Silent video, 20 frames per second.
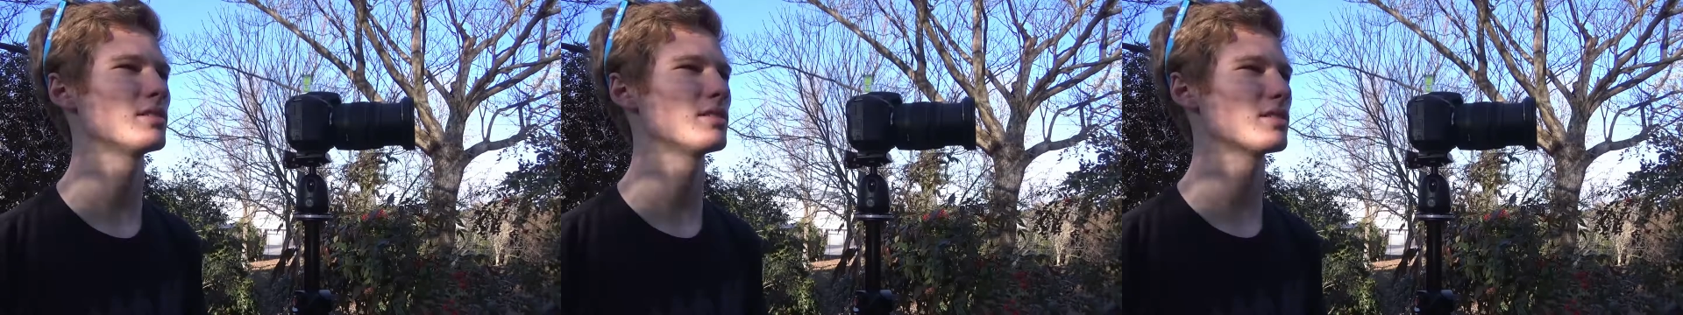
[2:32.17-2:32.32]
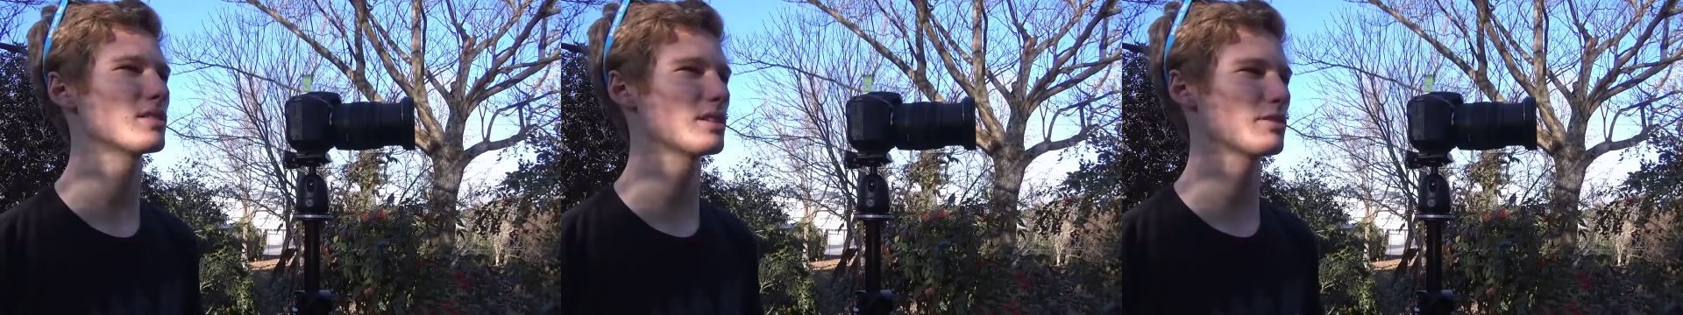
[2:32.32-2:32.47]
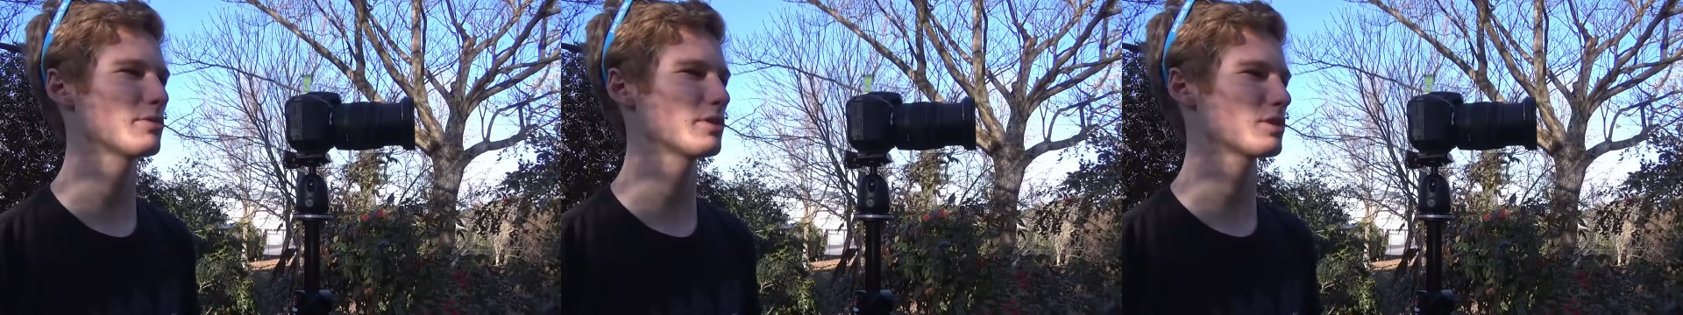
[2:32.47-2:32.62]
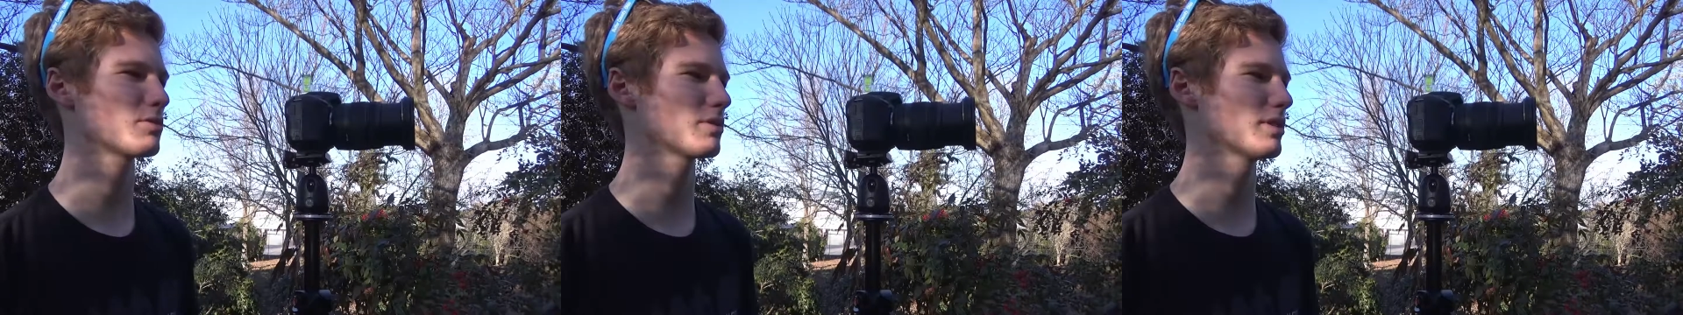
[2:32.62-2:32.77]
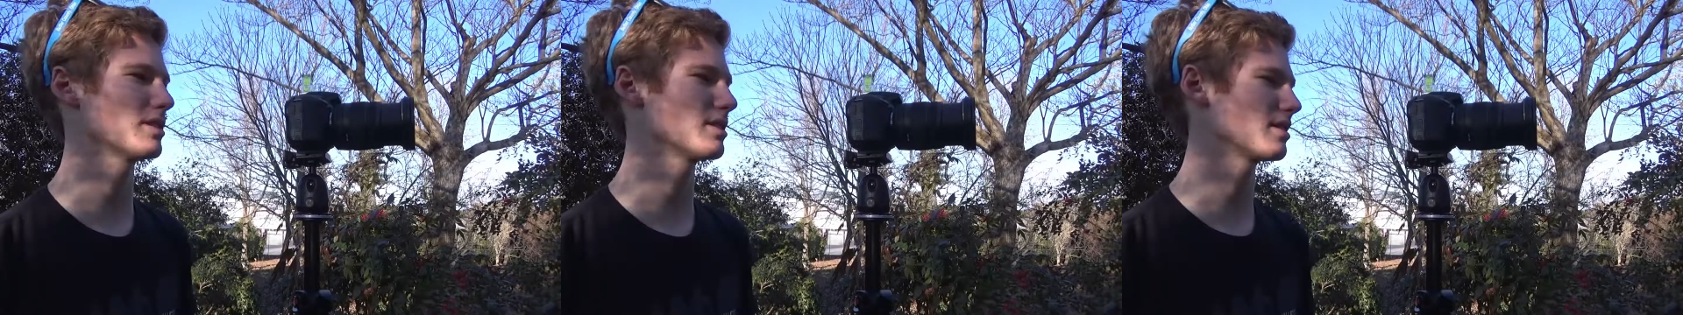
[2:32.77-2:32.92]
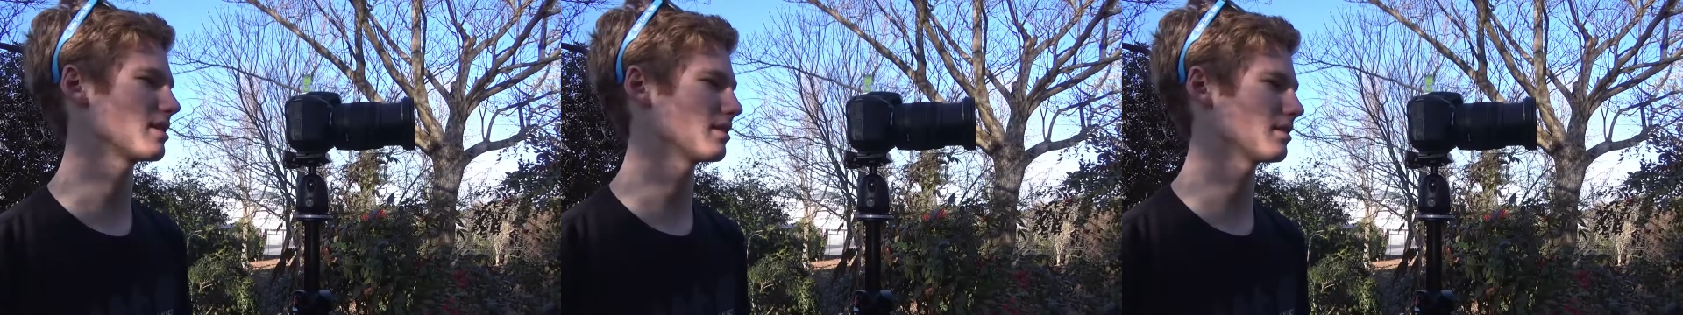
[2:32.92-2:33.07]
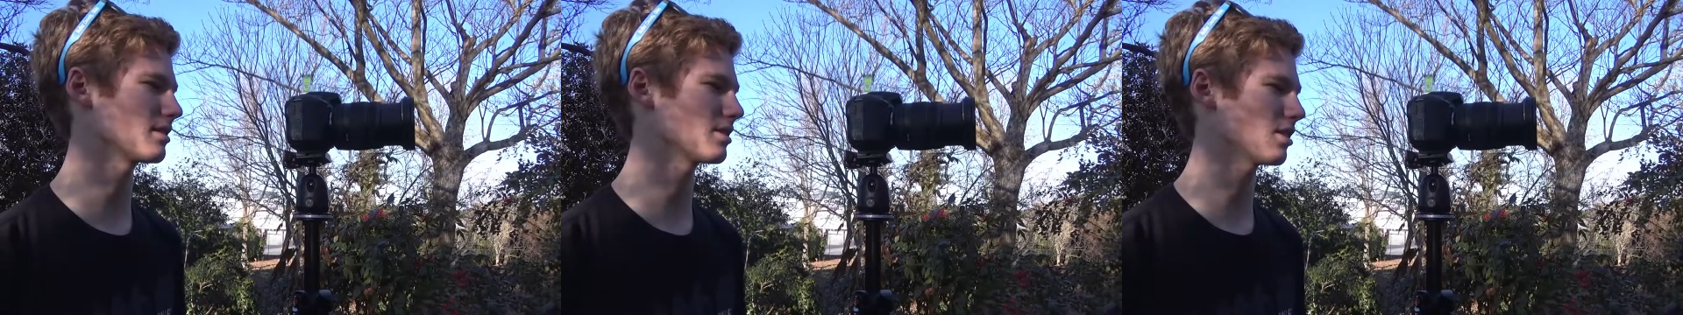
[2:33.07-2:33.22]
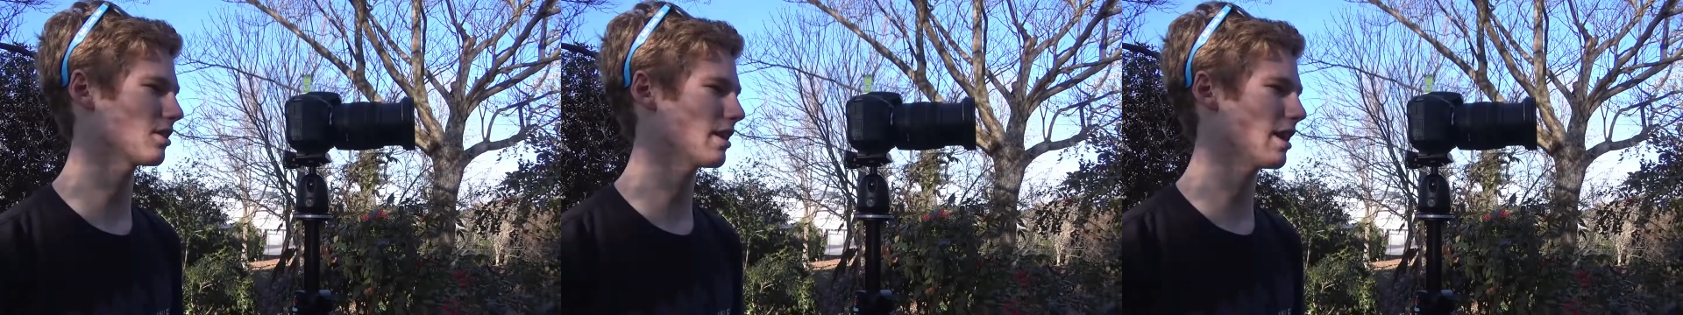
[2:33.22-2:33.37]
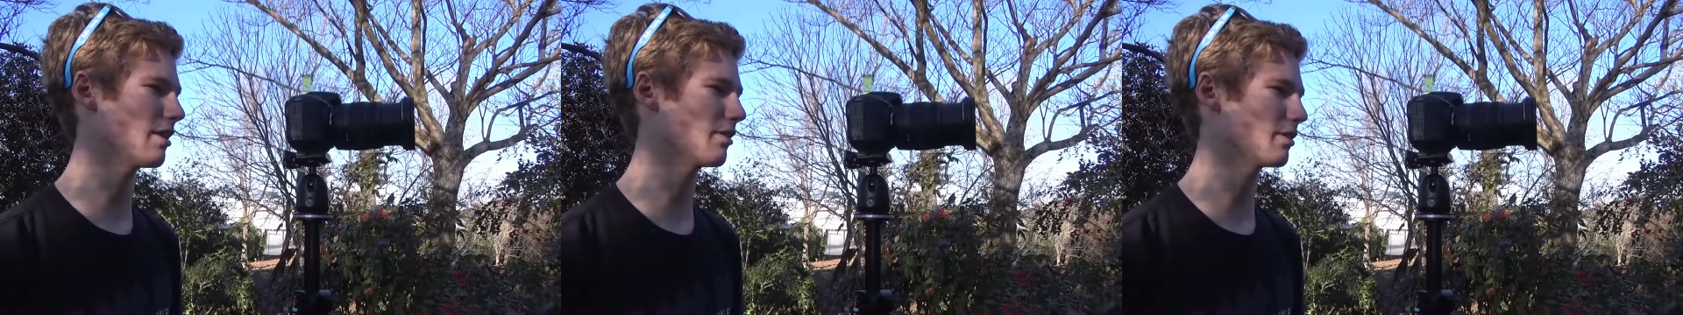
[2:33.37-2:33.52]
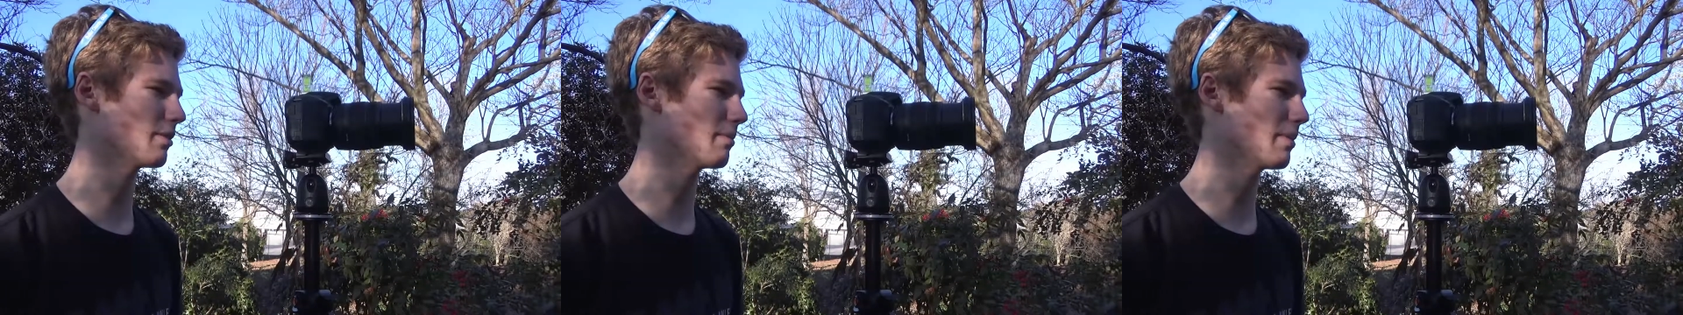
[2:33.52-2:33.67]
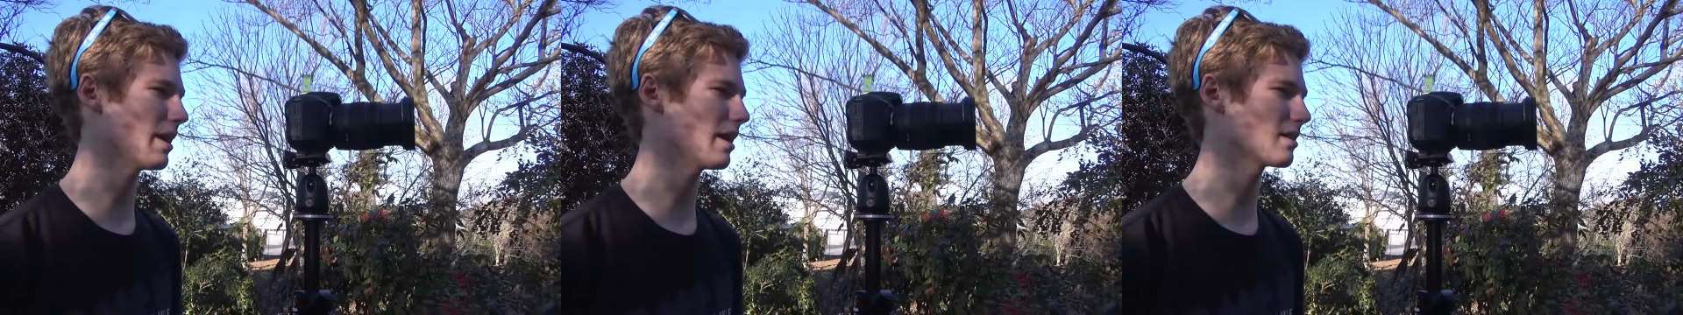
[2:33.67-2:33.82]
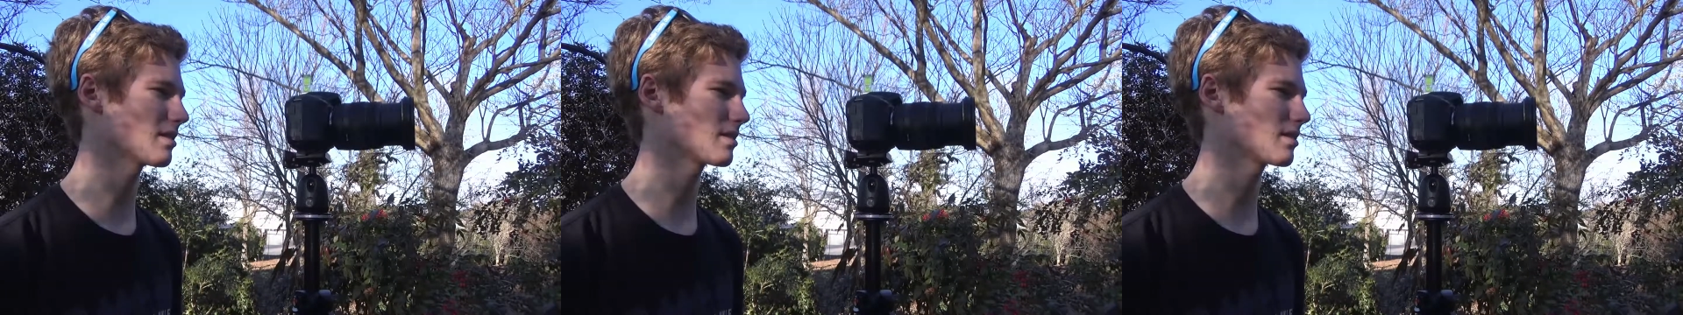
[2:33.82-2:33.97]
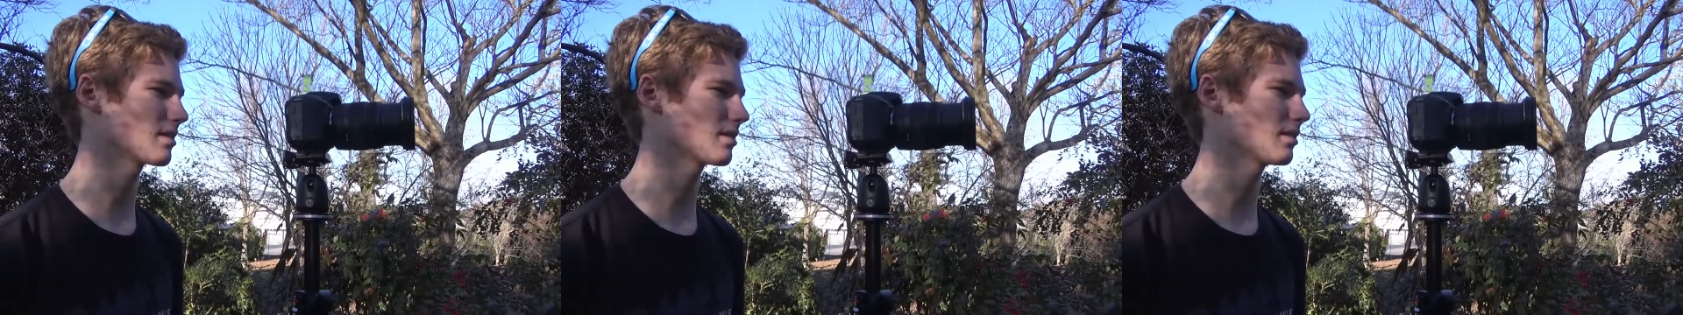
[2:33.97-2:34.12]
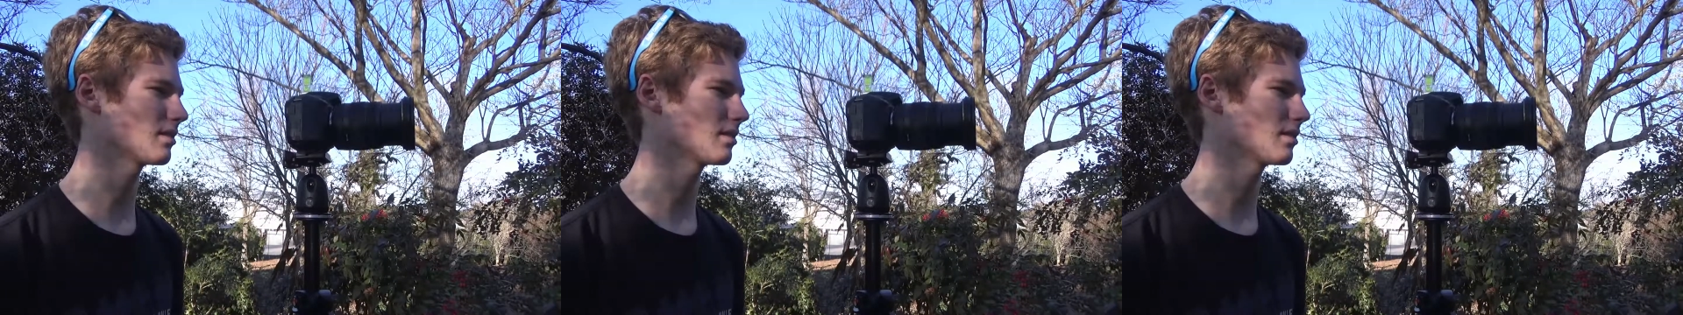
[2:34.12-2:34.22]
see which ones turn out the best.